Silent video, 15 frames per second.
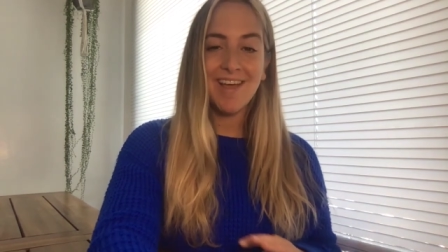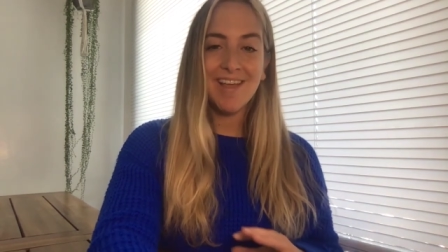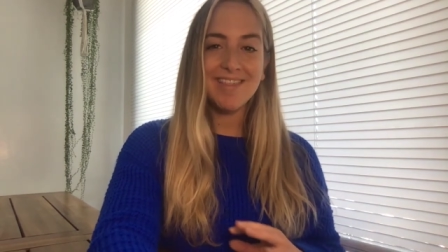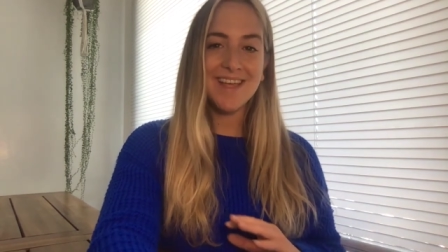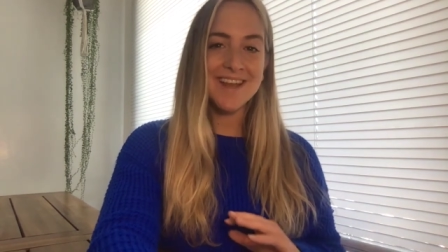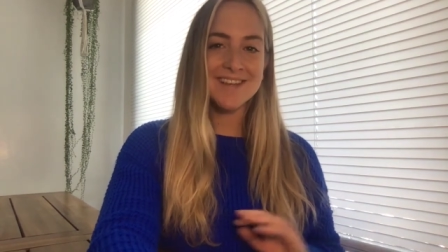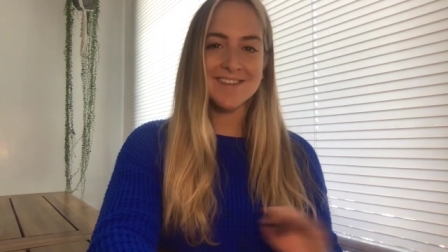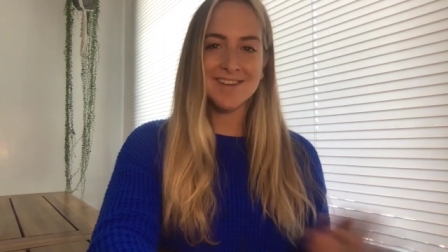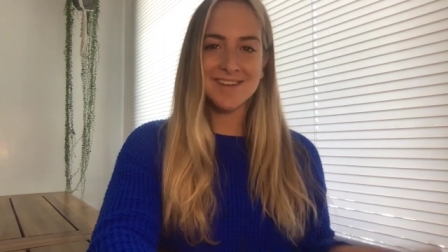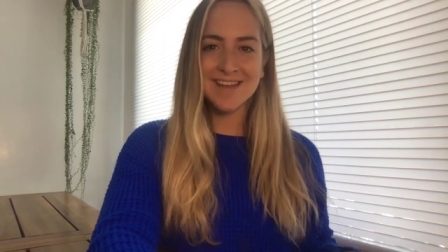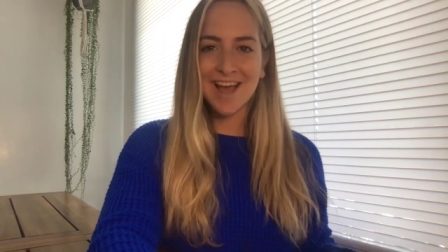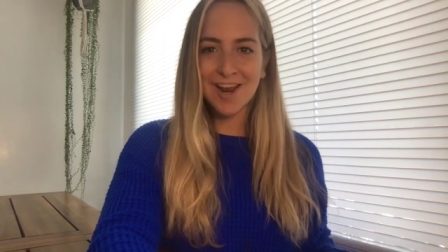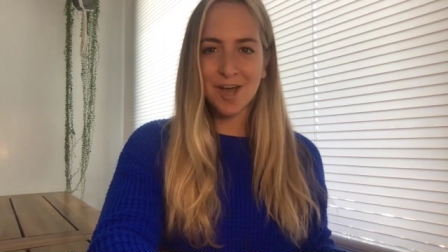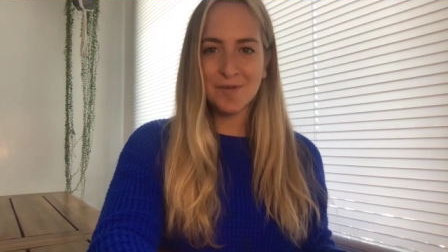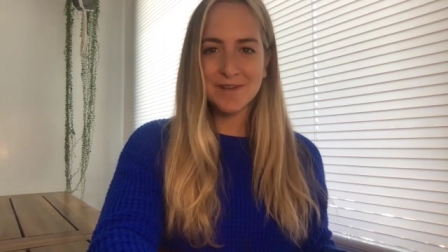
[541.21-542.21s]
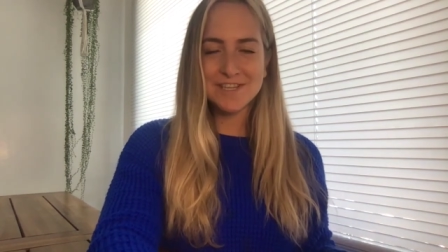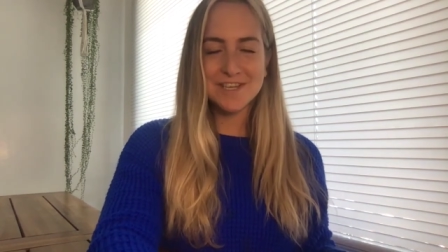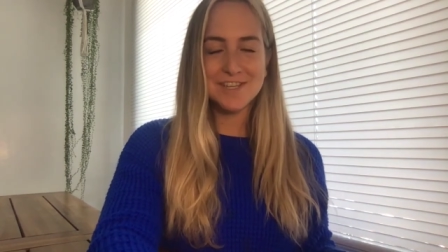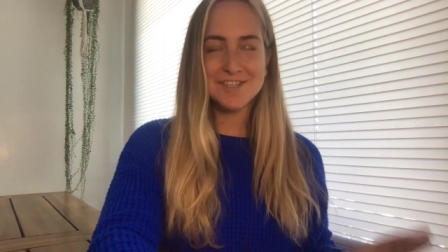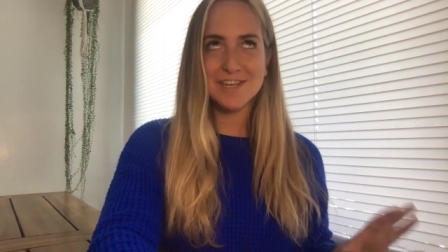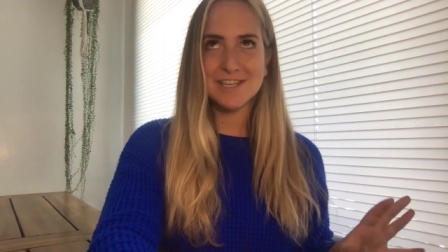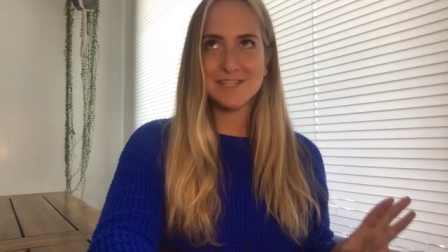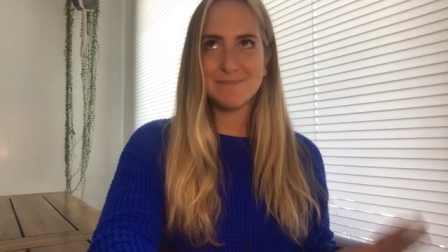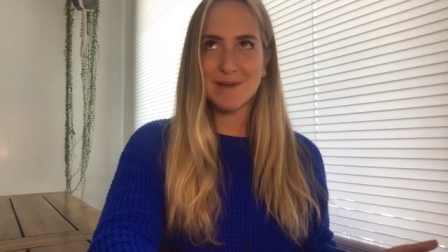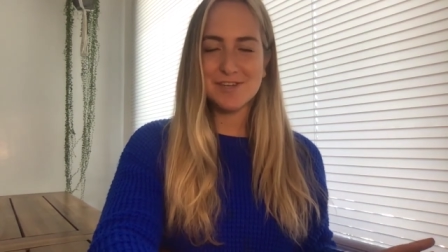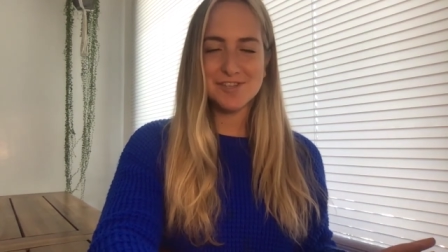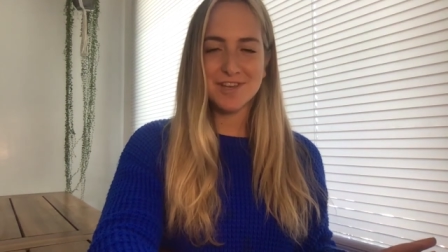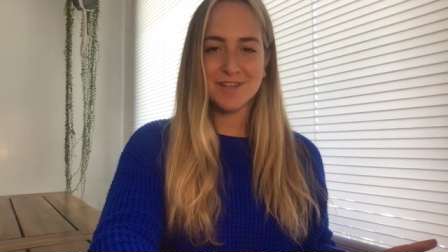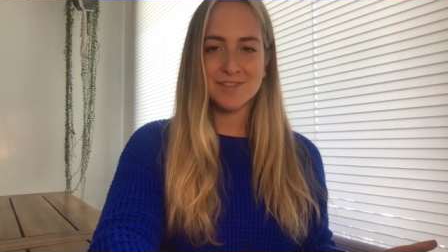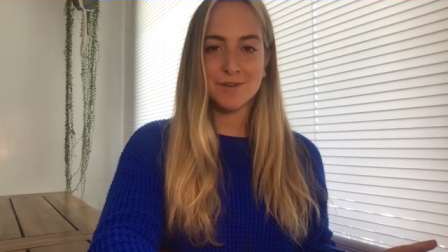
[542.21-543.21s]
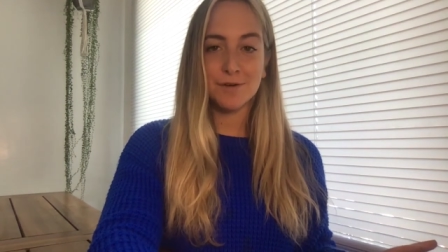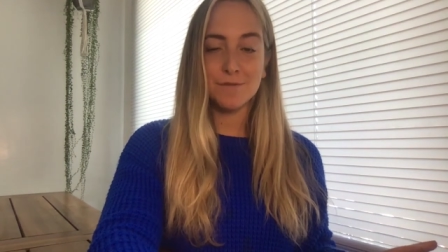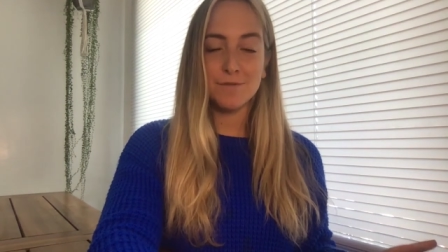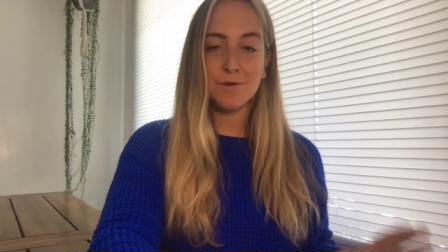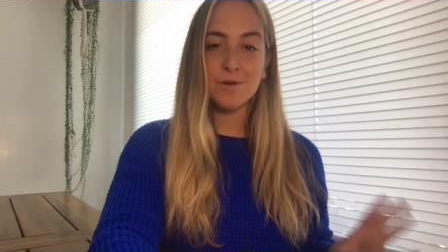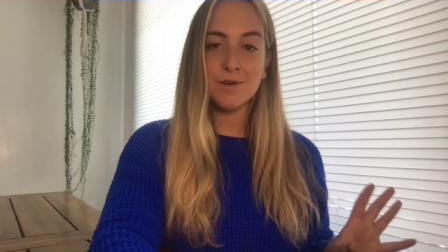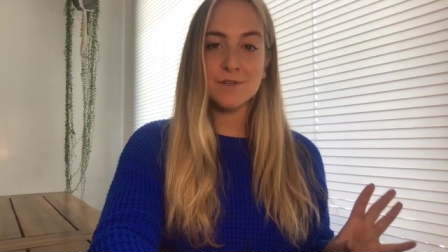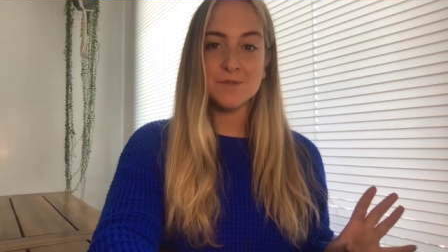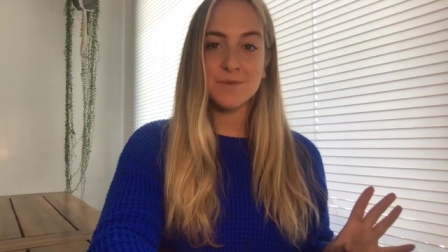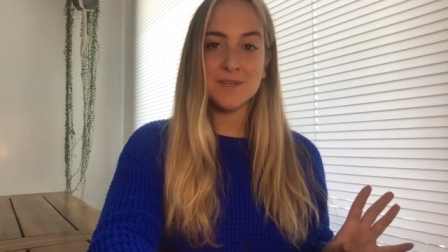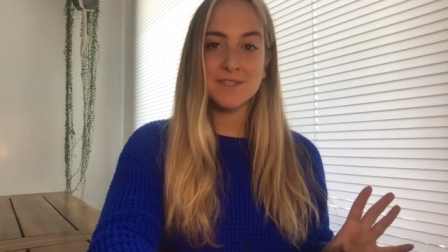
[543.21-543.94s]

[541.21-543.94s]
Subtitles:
That is not how we teach, especially at Soulful, because we